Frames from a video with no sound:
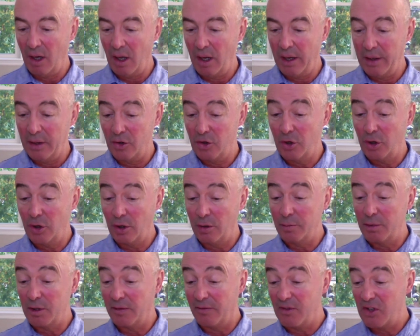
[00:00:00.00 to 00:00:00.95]
in terms
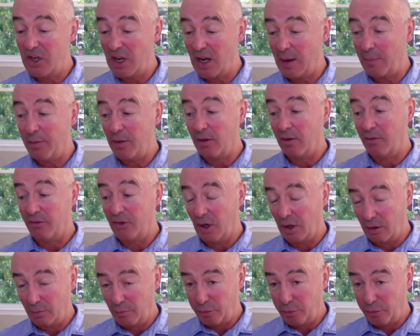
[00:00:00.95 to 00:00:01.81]
of depth of young